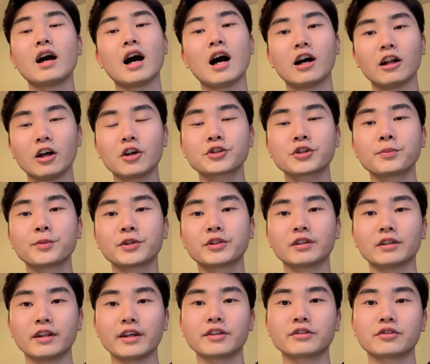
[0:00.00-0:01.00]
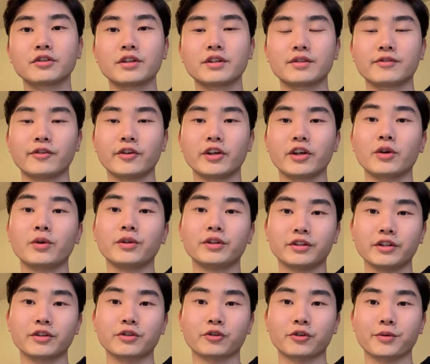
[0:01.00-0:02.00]
I'll also put the link to this video in the
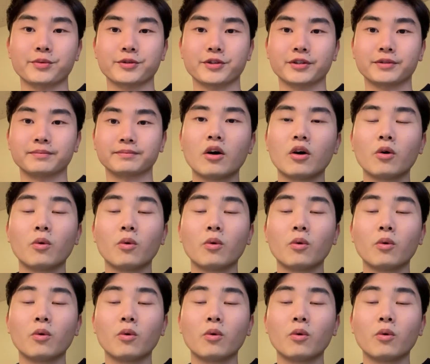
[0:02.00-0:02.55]
description.